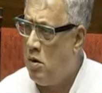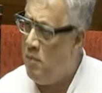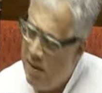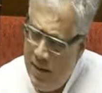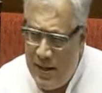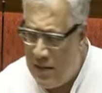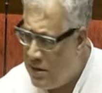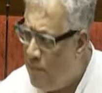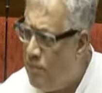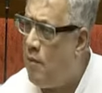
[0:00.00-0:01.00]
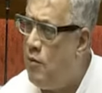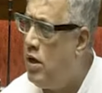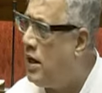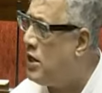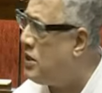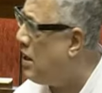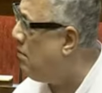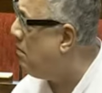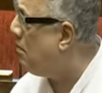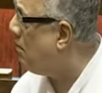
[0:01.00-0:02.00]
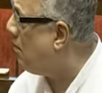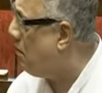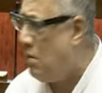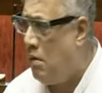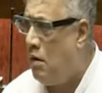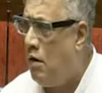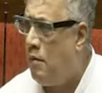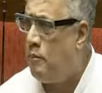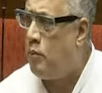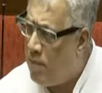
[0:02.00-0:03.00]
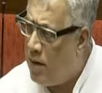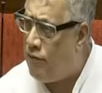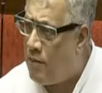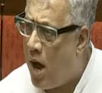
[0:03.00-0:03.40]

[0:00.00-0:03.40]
maybe there's some communication problem from